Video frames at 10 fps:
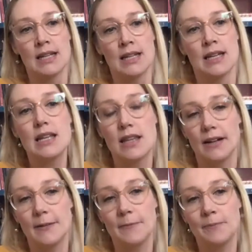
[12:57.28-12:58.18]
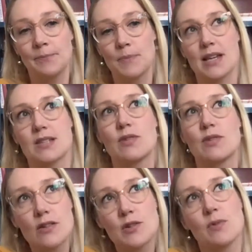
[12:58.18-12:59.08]
in there because
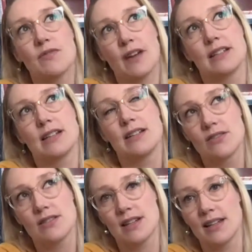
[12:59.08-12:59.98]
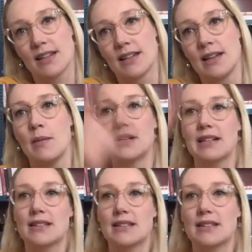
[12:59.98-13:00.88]
readers will find it interesting, but
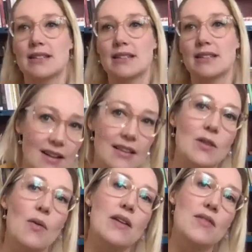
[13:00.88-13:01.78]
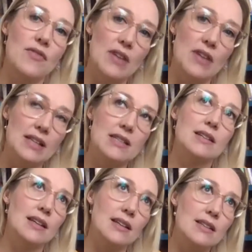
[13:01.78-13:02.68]
it didn't necessarily quite fit
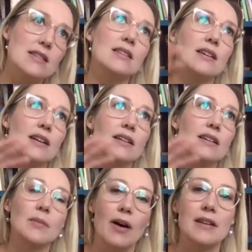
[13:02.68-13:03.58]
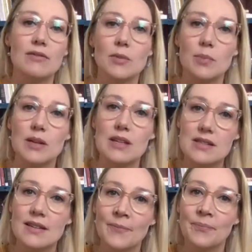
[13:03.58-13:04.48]
into the the body of the piece.